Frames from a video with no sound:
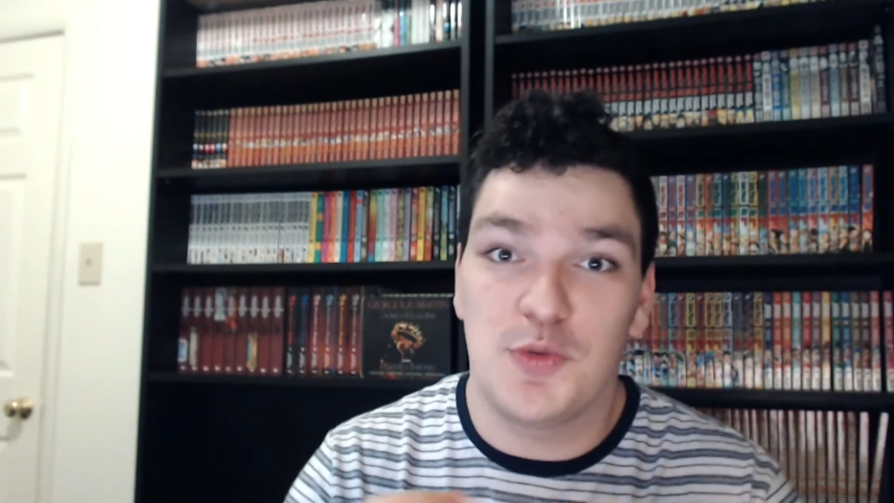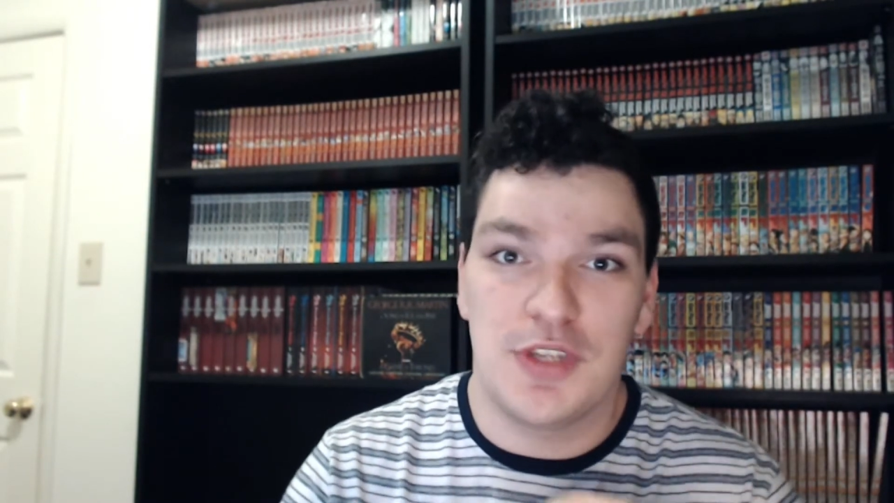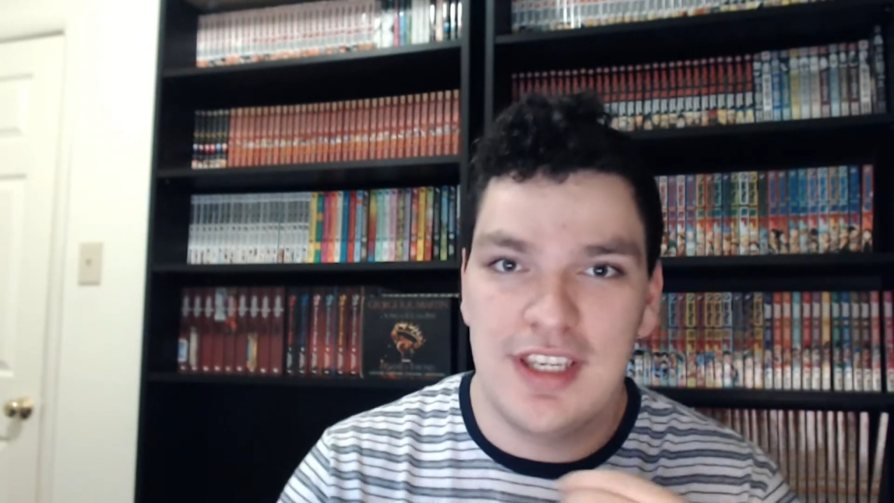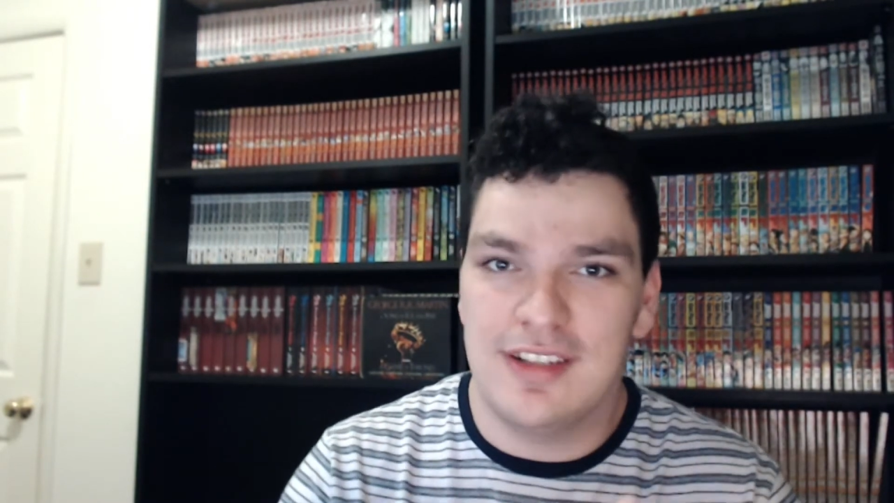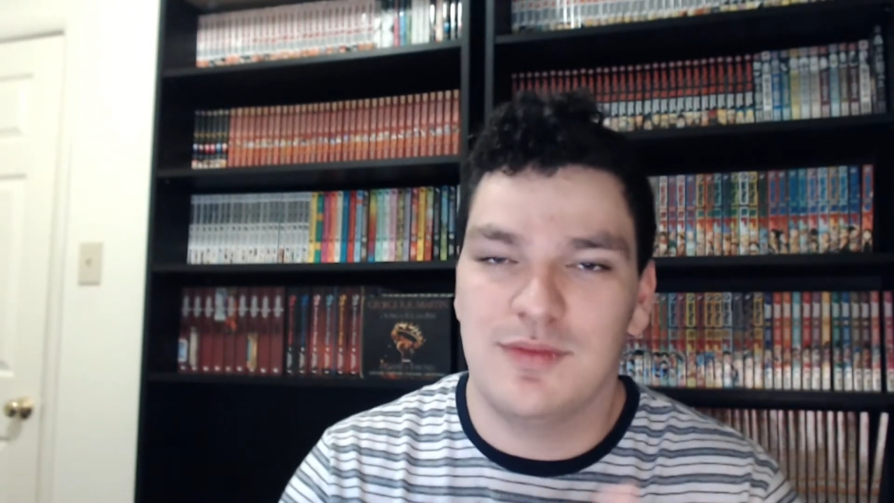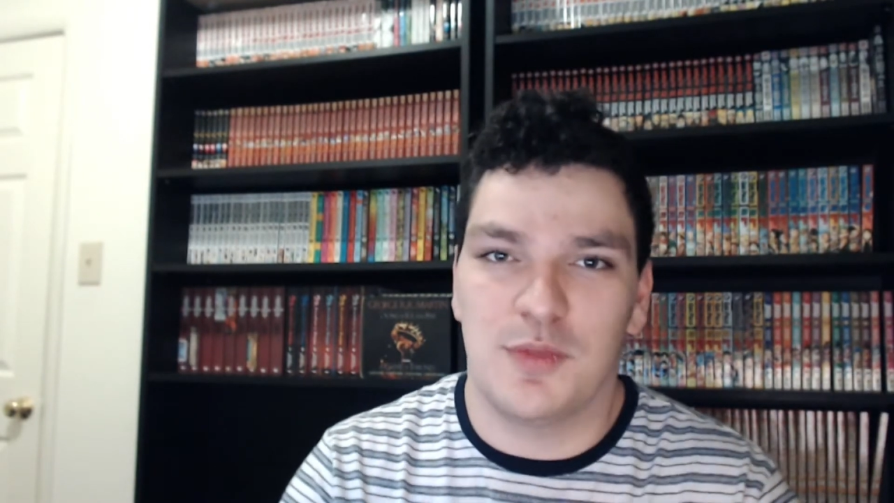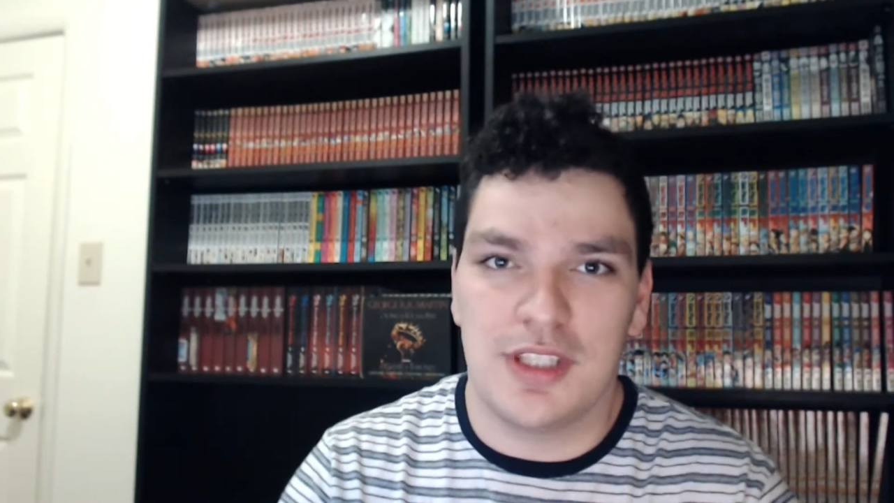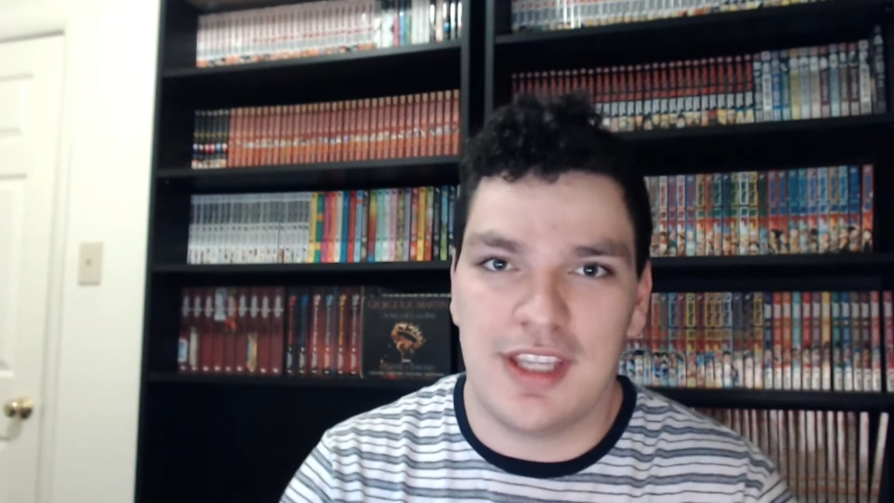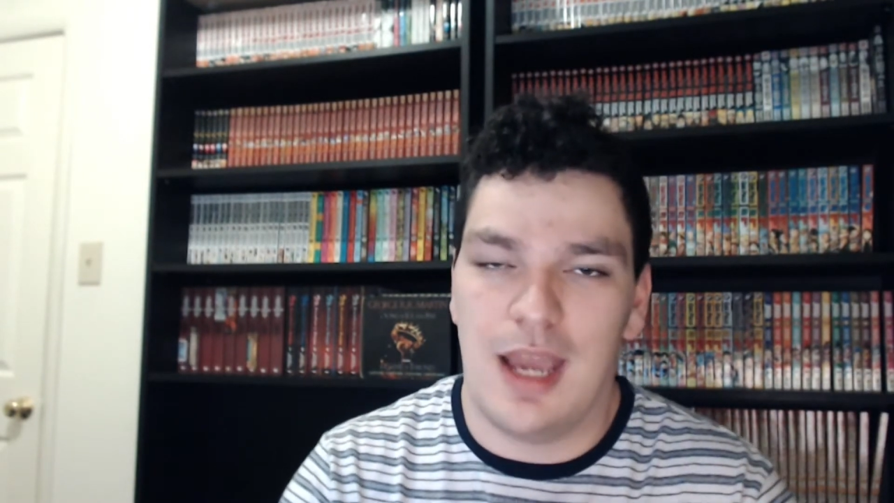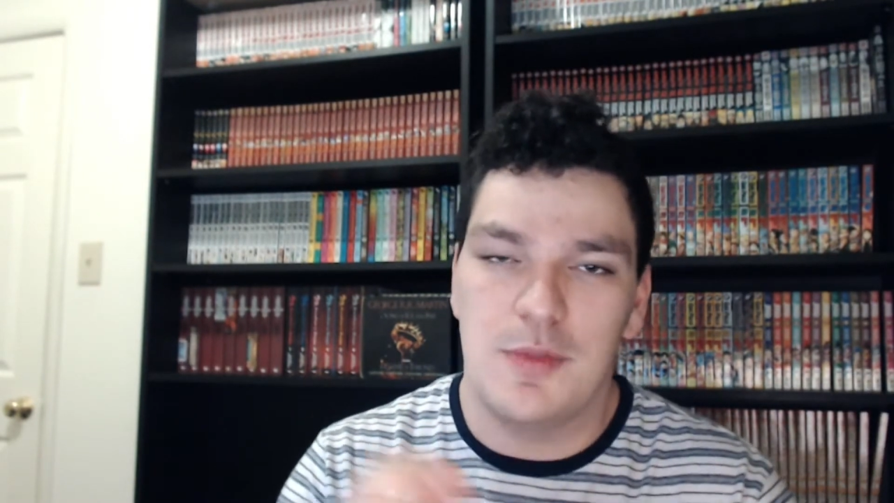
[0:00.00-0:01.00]
read with the
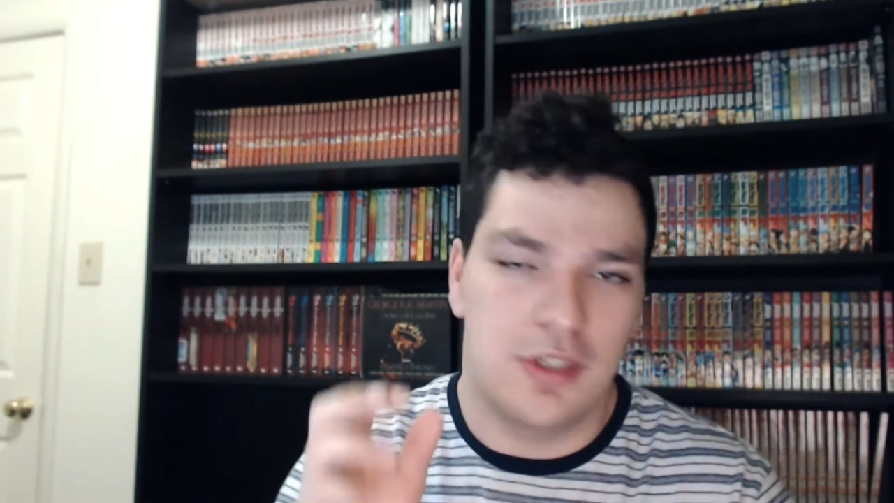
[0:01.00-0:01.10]
time,